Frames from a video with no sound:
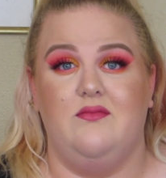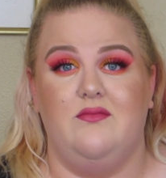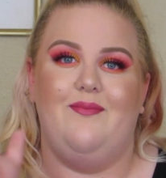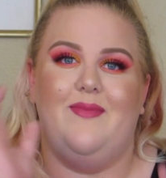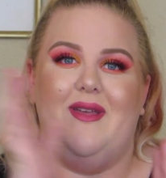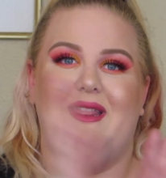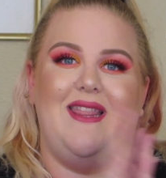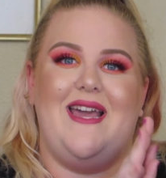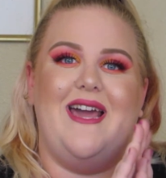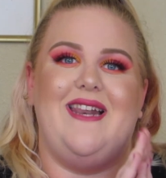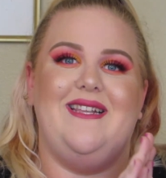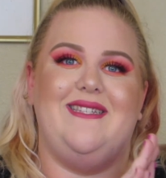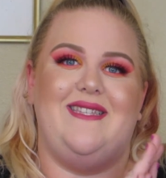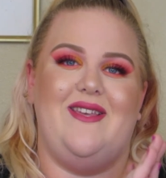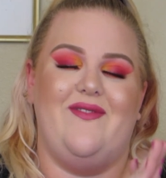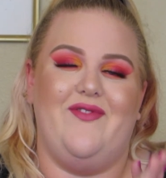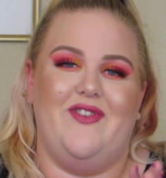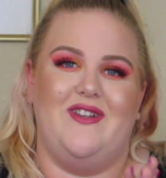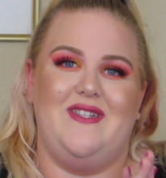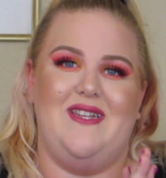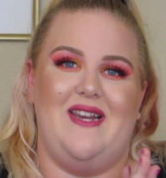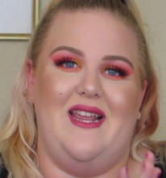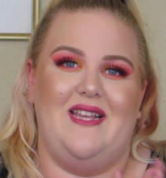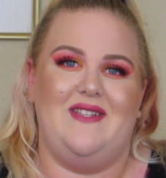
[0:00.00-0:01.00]
But that is it
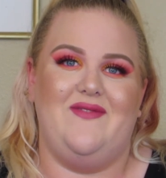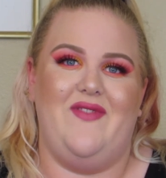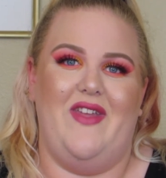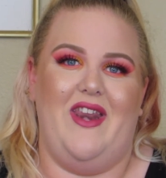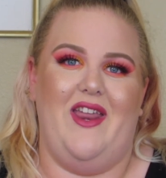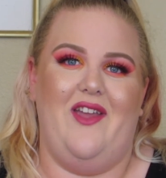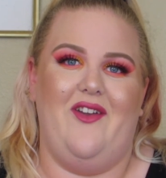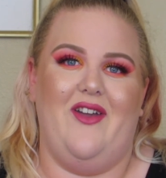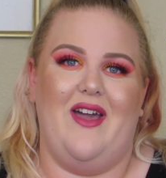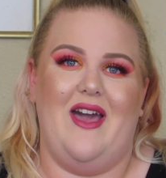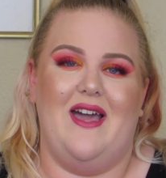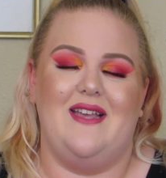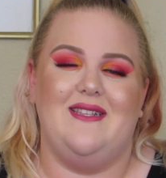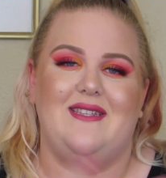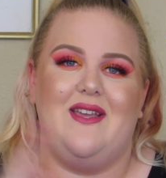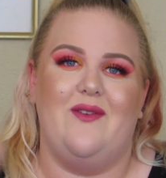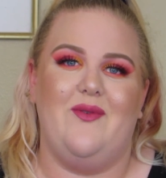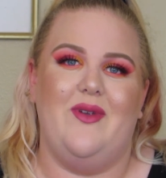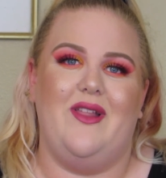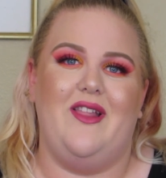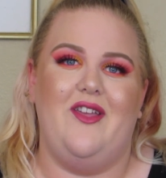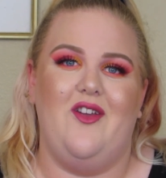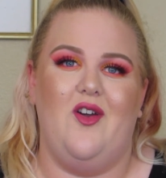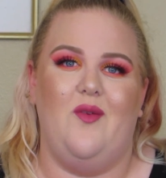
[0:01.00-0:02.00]
for today's video, guys. I
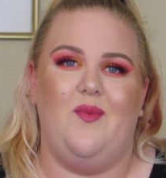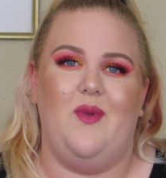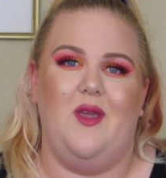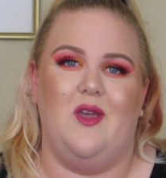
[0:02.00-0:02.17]
really hope